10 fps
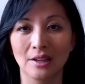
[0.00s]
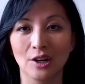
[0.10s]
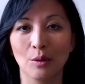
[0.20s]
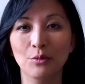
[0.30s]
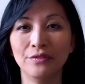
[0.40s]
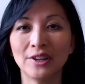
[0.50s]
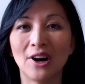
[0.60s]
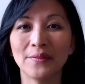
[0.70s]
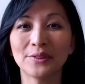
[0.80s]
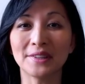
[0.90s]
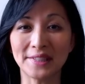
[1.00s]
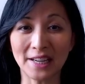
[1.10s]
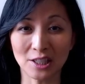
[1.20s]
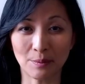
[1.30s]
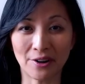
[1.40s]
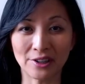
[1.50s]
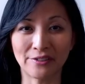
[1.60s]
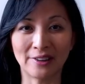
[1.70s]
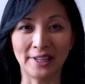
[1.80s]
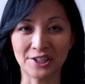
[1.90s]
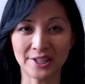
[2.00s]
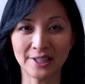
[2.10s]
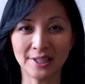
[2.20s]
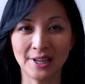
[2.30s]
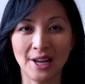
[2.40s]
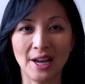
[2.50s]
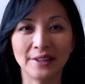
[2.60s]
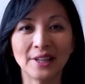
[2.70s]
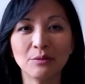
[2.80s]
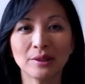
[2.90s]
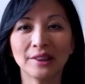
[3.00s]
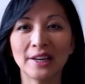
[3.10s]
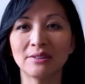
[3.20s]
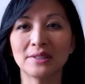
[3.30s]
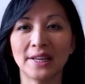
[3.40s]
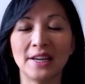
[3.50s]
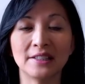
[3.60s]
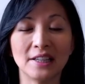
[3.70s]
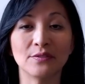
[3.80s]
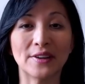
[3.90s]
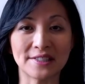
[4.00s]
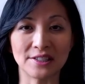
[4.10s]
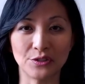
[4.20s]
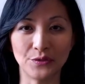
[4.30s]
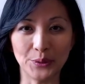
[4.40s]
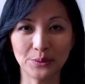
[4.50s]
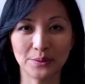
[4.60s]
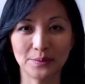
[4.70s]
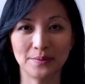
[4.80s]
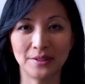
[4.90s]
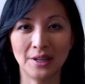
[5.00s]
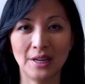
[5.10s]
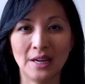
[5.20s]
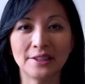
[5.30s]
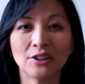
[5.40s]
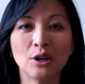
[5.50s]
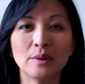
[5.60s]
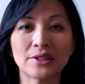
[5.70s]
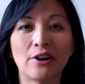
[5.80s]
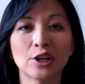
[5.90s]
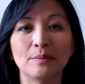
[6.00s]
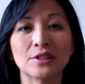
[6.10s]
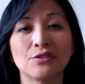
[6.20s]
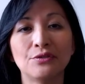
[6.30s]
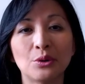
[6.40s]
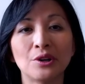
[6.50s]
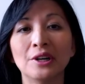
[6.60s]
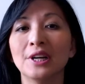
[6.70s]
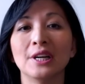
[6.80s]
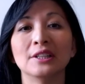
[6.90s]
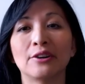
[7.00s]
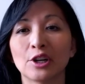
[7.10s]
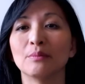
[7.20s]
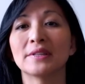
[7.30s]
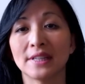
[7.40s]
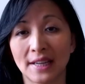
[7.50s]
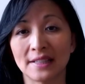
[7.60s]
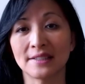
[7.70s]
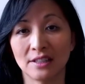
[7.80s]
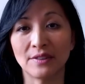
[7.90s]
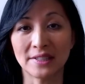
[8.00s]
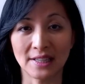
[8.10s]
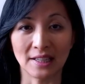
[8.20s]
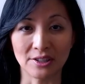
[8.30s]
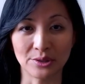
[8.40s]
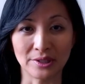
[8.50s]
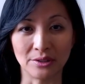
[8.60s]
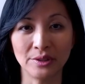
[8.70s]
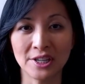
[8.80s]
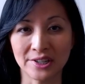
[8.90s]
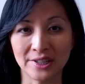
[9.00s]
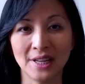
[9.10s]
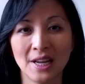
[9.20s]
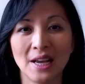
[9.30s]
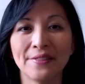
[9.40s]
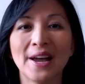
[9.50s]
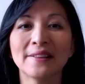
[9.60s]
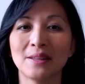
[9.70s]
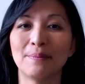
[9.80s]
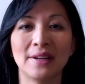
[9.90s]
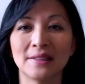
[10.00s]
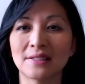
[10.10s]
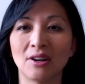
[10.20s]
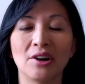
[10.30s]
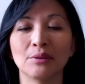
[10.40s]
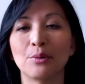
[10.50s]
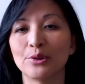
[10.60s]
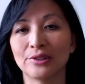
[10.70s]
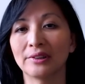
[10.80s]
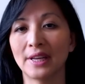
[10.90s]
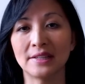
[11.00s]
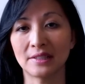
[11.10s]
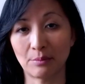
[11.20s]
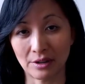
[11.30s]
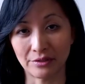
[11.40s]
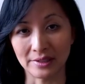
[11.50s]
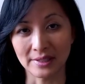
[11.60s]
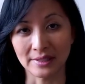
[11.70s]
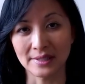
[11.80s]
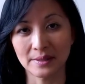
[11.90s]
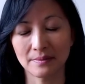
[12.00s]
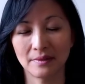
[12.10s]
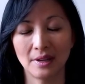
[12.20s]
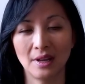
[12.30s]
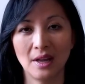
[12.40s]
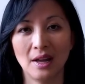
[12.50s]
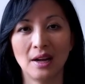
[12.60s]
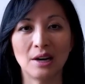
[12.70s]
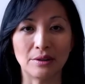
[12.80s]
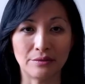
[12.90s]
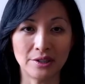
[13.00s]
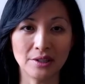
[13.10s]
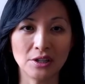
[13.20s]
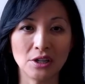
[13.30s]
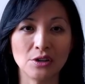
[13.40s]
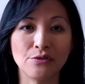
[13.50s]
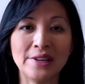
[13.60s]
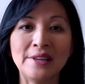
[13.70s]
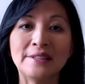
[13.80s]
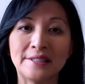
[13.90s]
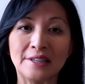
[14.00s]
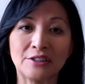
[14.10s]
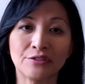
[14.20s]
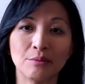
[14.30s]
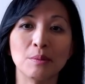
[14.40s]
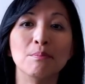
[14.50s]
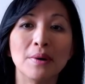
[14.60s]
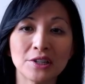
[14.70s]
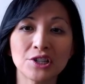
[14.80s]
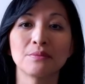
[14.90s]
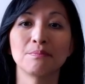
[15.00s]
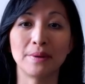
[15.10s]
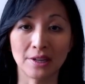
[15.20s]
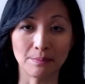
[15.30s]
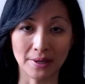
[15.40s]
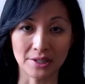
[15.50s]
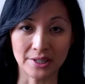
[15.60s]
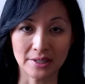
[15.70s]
Moving on to the second part of our lecture, and now I would like to take the investor's view. There are always arguments for and arguments against investing in a certain region, and that depends a lot on personal taste and preferences. However, we see it from a much bigger picture.